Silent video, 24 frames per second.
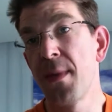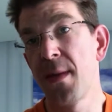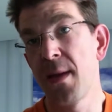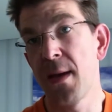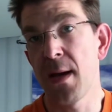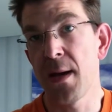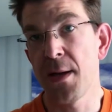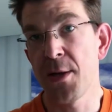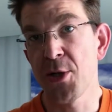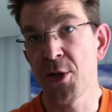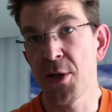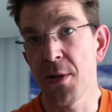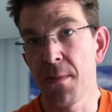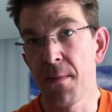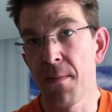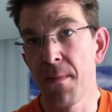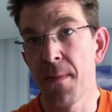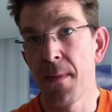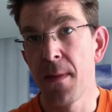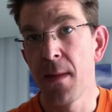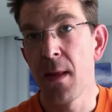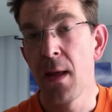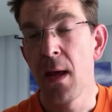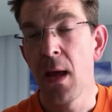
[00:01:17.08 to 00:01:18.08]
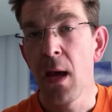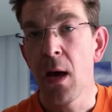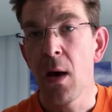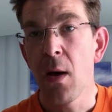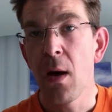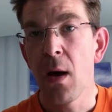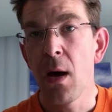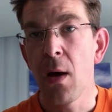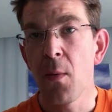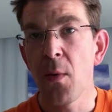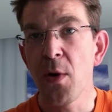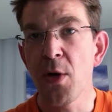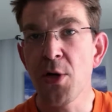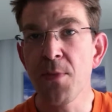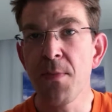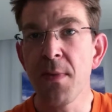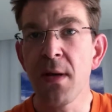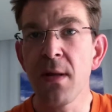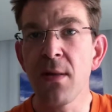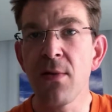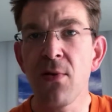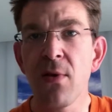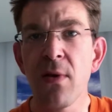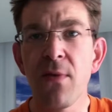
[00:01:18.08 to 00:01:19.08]
the action, which
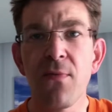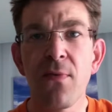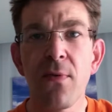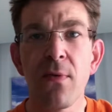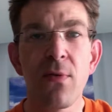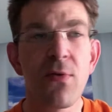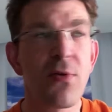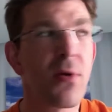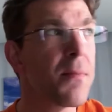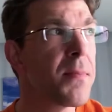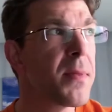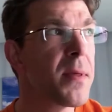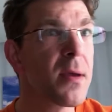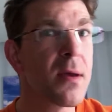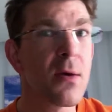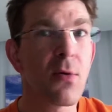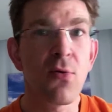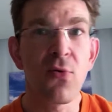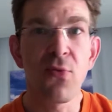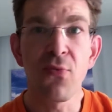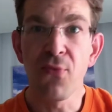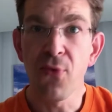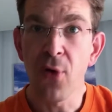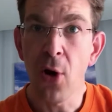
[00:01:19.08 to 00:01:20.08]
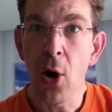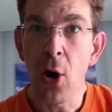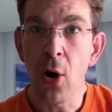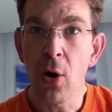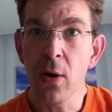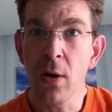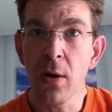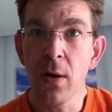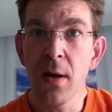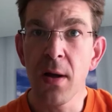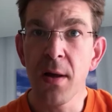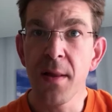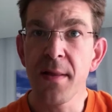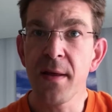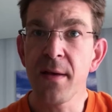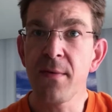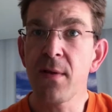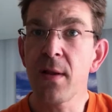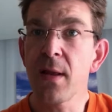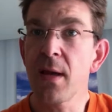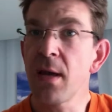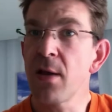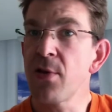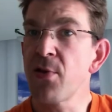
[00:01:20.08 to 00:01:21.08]
means if something goes wrong, they
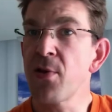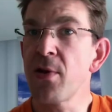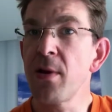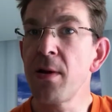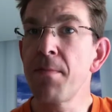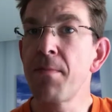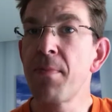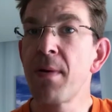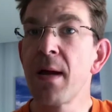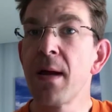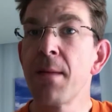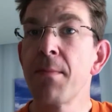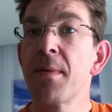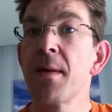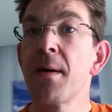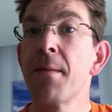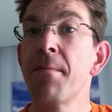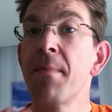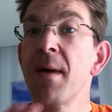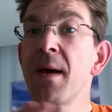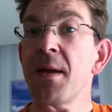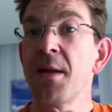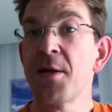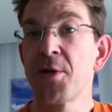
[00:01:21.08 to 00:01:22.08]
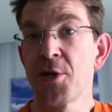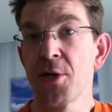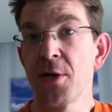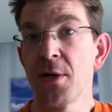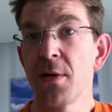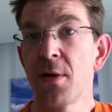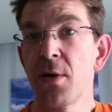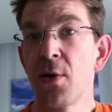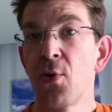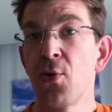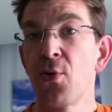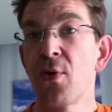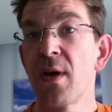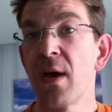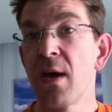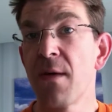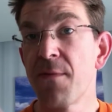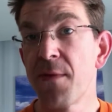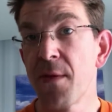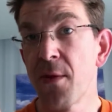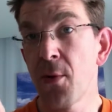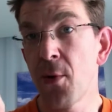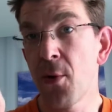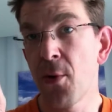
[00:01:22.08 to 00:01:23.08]
will easily blame their manager who
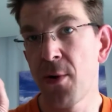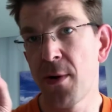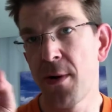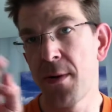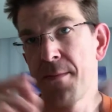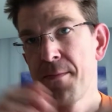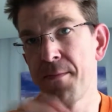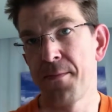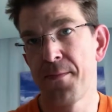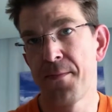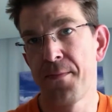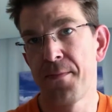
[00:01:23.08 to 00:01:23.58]
gave the order.